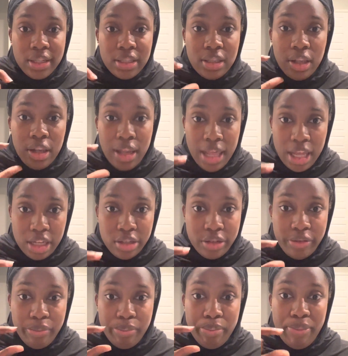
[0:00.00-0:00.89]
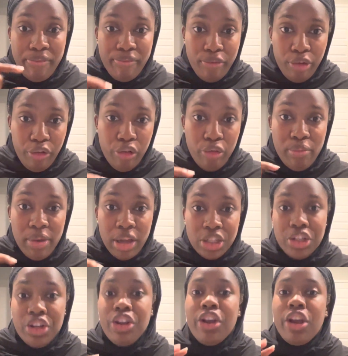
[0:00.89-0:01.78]
the less fufu
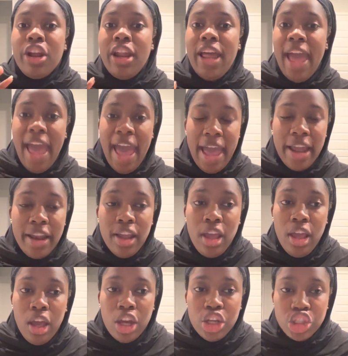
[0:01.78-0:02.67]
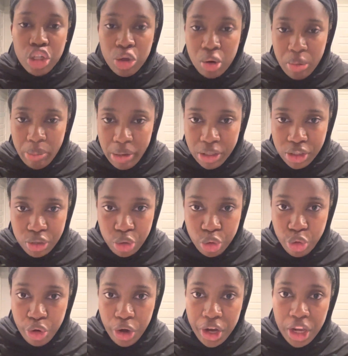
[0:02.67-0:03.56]
mixture you're gonna add, because you don't want to be too
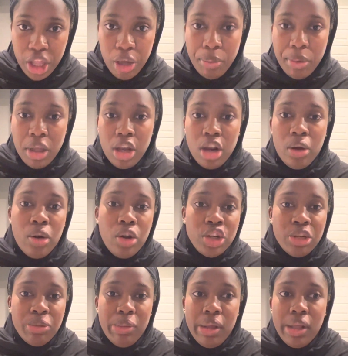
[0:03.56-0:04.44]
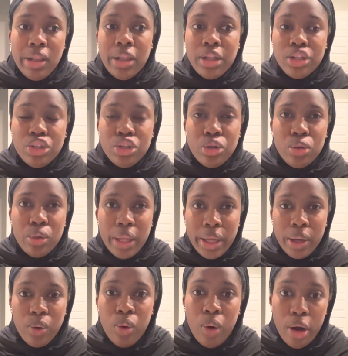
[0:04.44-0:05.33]
grainy, but you don't want it to be too
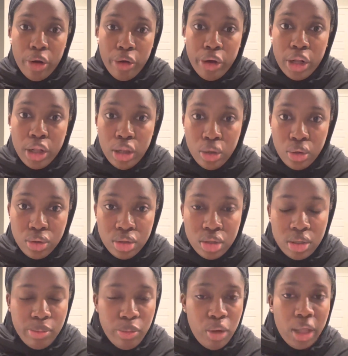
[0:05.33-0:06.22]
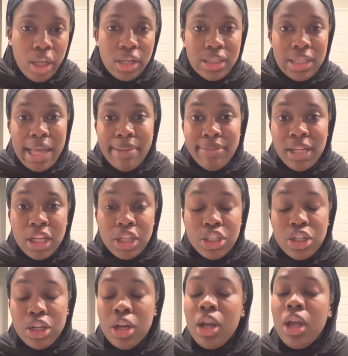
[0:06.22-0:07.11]
like watery and loose, more like a slime
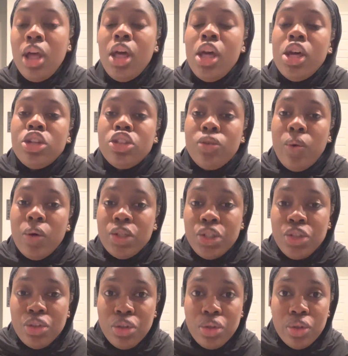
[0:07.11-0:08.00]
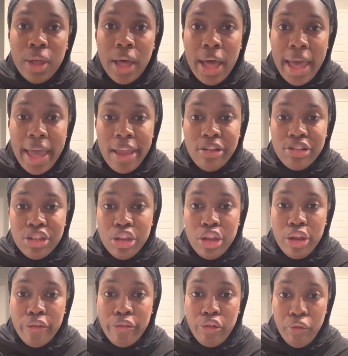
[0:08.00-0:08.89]
texture. So once you do that and you see that
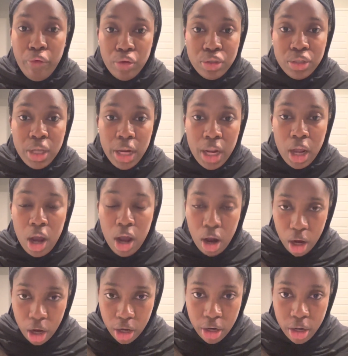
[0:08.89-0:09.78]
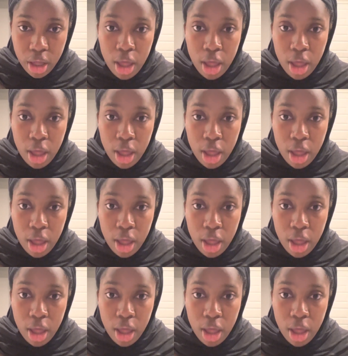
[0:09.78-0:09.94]
your fufu is getting hard,